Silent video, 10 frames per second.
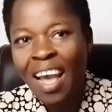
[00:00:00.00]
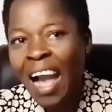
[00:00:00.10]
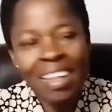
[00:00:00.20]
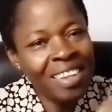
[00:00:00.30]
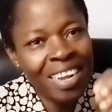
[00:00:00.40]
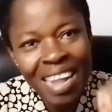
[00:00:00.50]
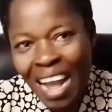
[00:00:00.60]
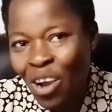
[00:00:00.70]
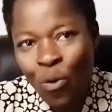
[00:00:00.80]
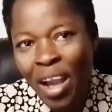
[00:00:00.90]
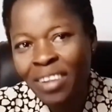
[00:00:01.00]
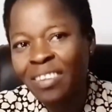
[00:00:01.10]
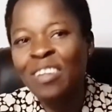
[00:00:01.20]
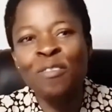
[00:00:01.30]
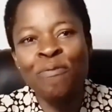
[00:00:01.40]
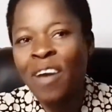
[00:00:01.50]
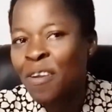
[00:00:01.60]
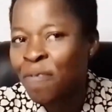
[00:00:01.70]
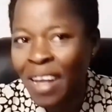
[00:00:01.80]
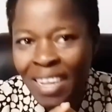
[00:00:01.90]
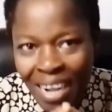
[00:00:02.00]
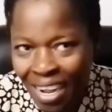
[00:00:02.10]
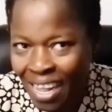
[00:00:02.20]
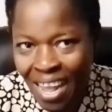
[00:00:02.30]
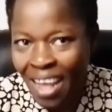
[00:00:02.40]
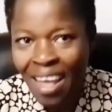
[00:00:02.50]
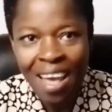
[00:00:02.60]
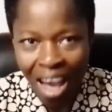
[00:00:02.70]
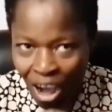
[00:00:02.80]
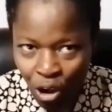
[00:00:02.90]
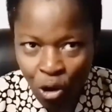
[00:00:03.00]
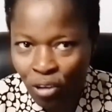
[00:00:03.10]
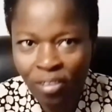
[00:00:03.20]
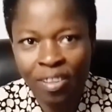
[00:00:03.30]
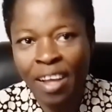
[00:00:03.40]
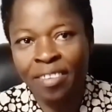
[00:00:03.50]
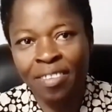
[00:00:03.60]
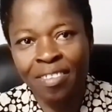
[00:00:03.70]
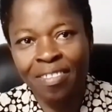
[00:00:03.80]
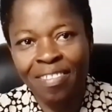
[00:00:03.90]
and the language is very clear and concise.